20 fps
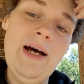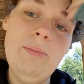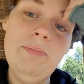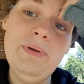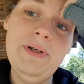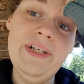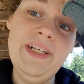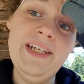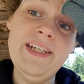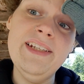
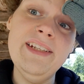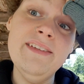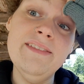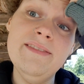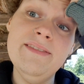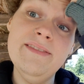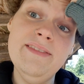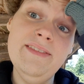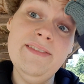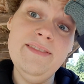put
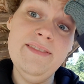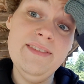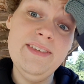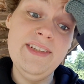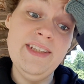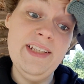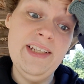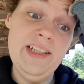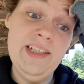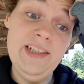in
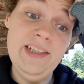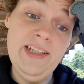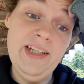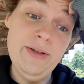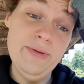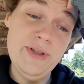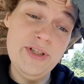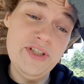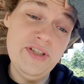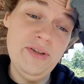the
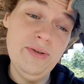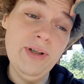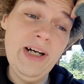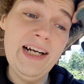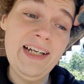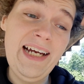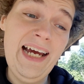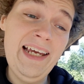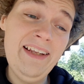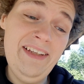original
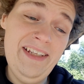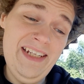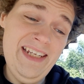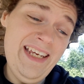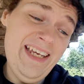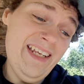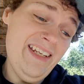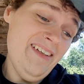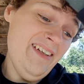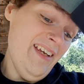Rock Island
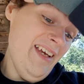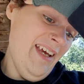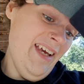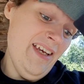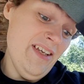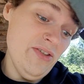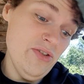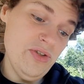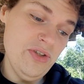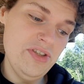again
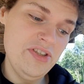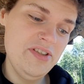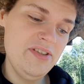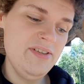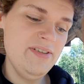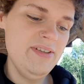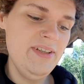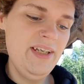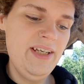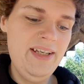and just